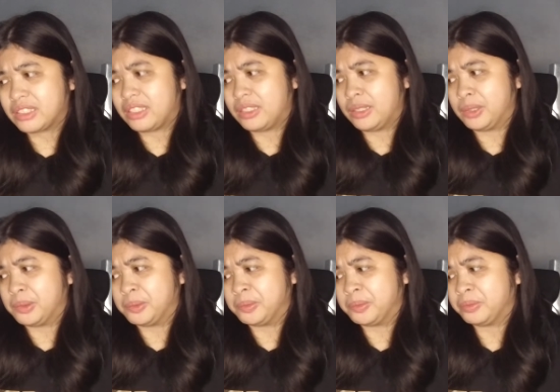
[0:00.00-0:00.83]

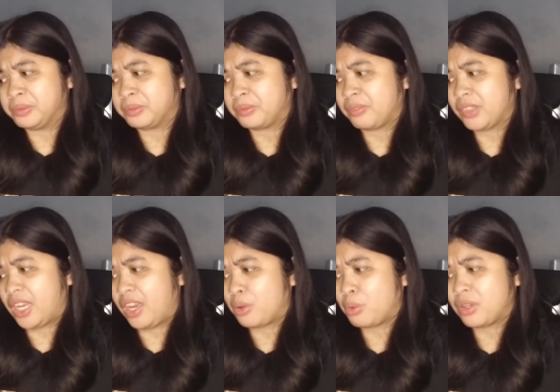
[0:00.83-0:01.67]

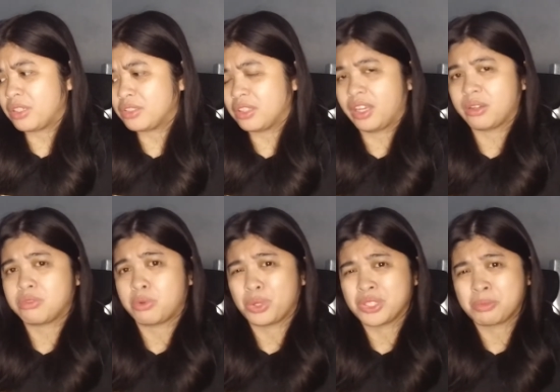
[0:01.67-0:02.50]
I don't want it to like
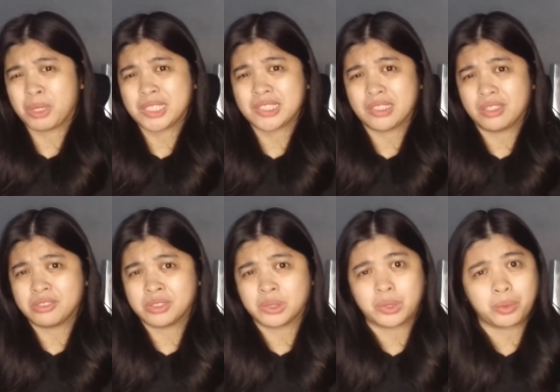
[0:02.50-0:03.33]
force myself
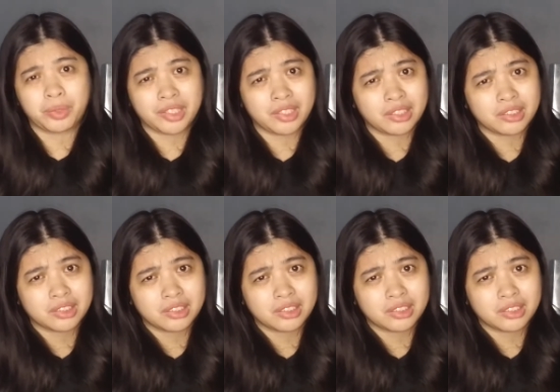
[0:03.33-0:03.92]
on doing it